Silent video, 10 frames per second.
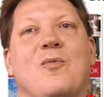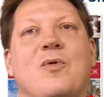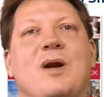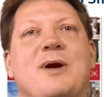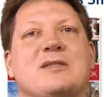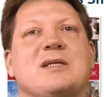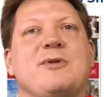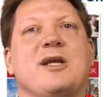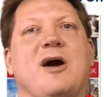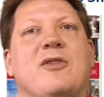What about some
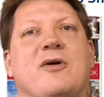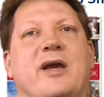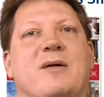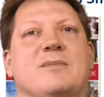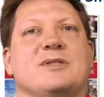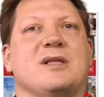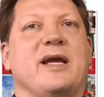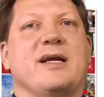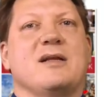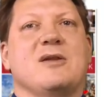of the other items
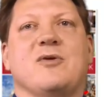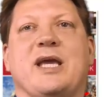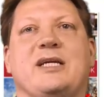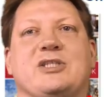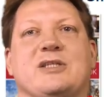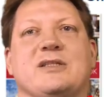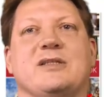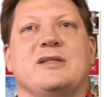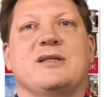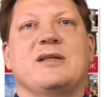like location?
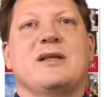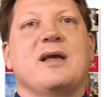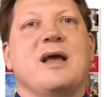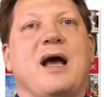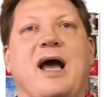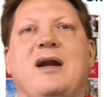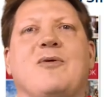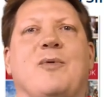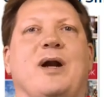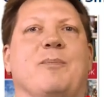I
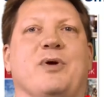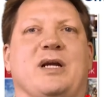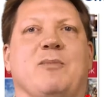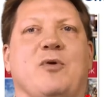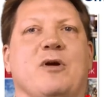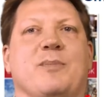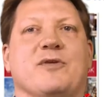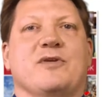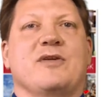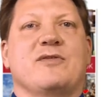don't want a brick and mortar
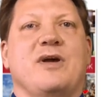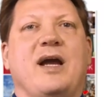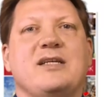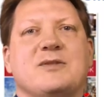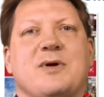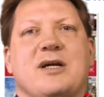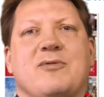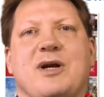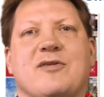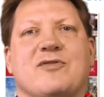business. I just want to
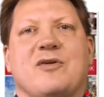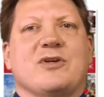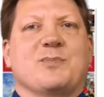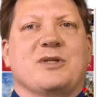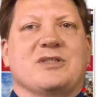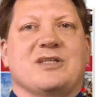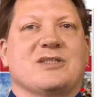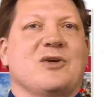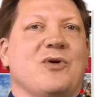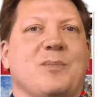create a service
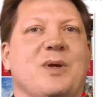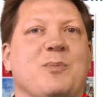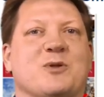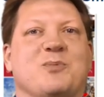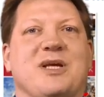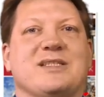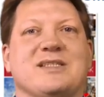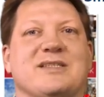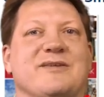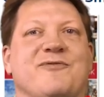business, go into people's
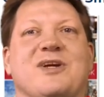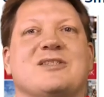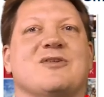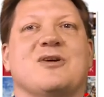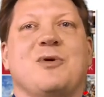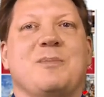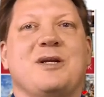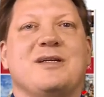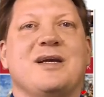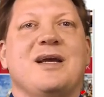places to fix their
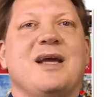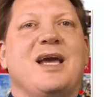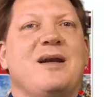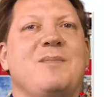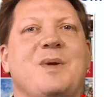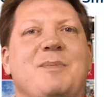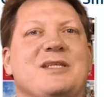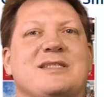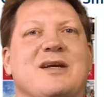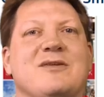equipment and maybe
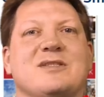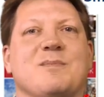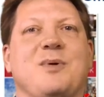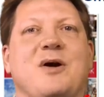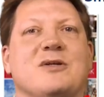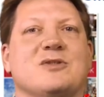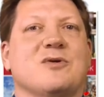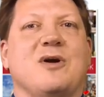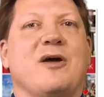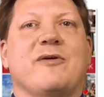sell some parts
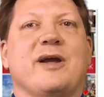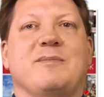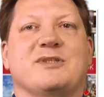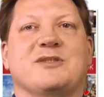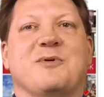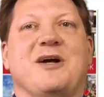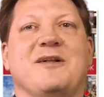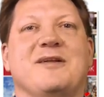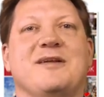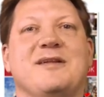or other items as
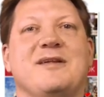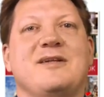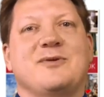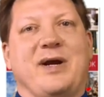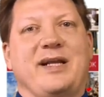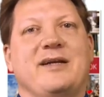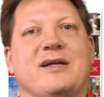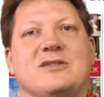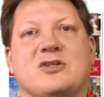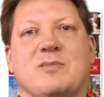well. Do I need to
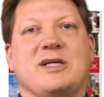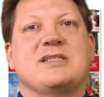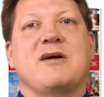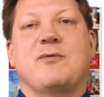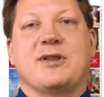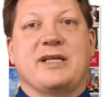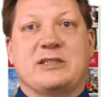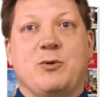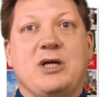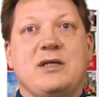concern myself with
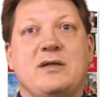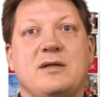this one?